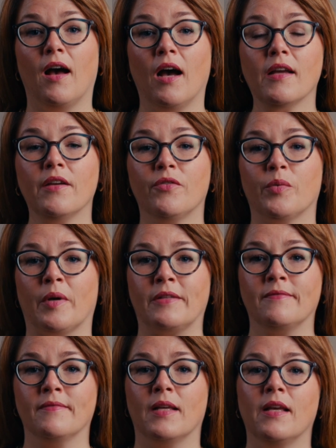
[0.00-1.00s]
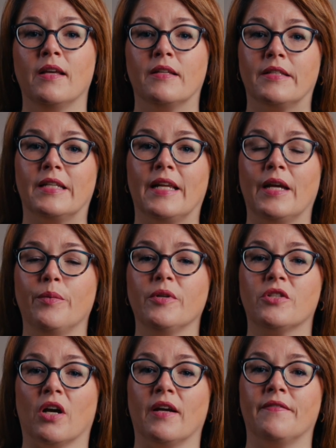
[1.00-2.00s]
Hi everyone! Today we're
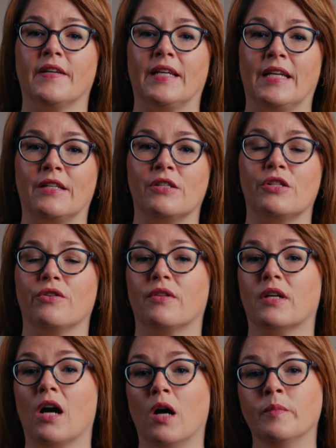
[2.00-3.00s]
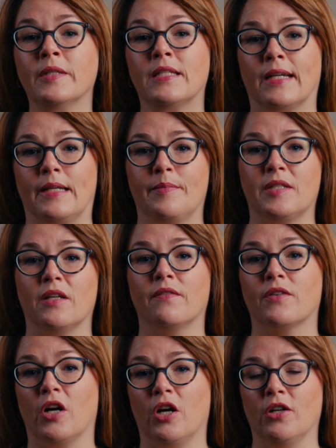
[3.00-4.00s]
diving into the common types
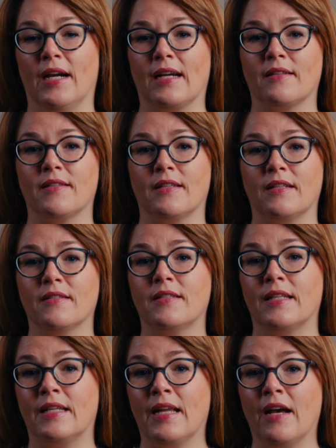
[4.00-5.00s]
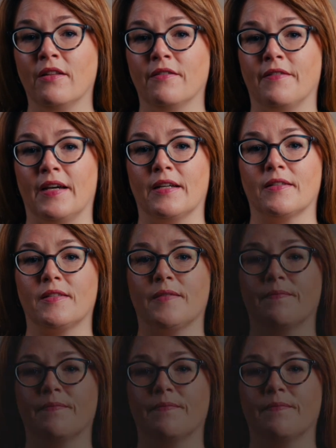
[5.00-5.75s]
of car accidents in Halifax.